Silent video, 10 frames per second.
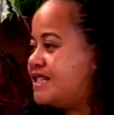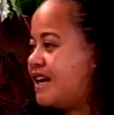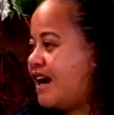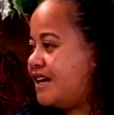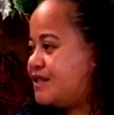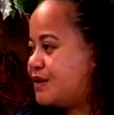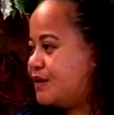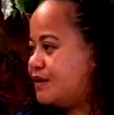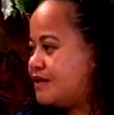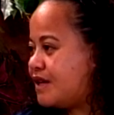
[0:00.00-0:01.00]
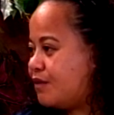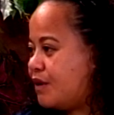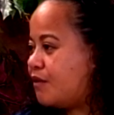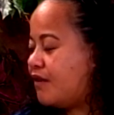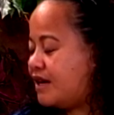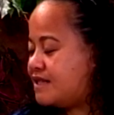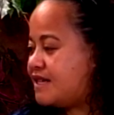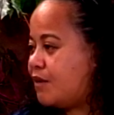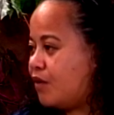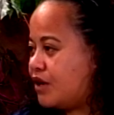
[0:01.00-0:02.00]
the high schools and we provide the
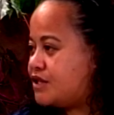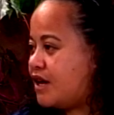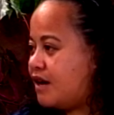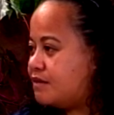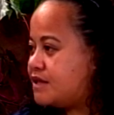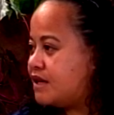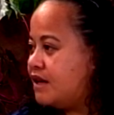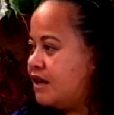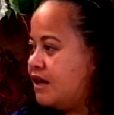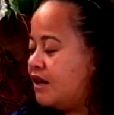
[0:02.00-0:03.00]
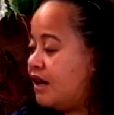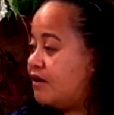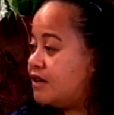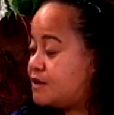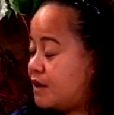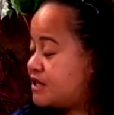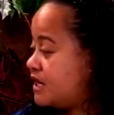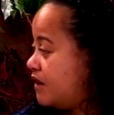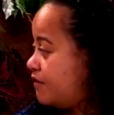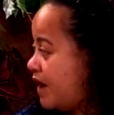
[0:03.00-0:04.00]
same workshops,
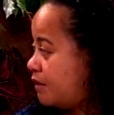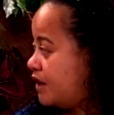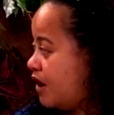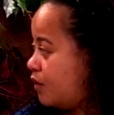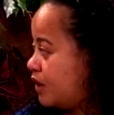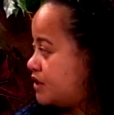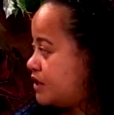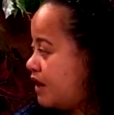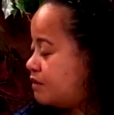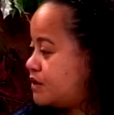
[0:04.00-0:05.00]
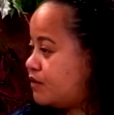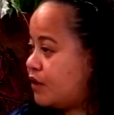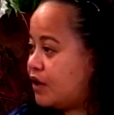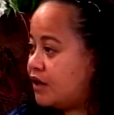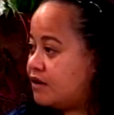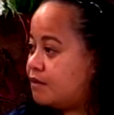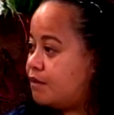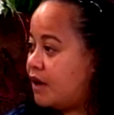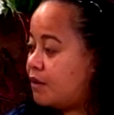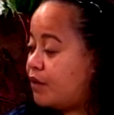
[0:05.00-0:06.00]
especially family law workshops for
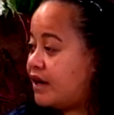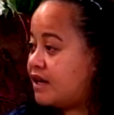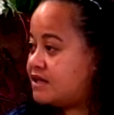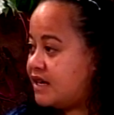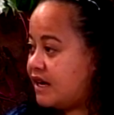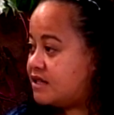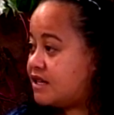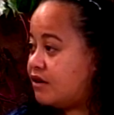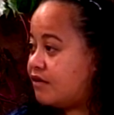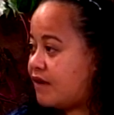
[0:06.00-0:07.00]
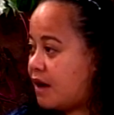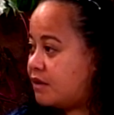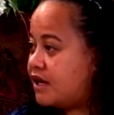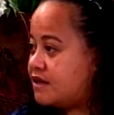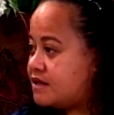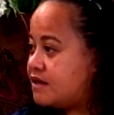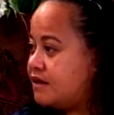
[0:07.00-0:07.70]
pregnant teens and their families.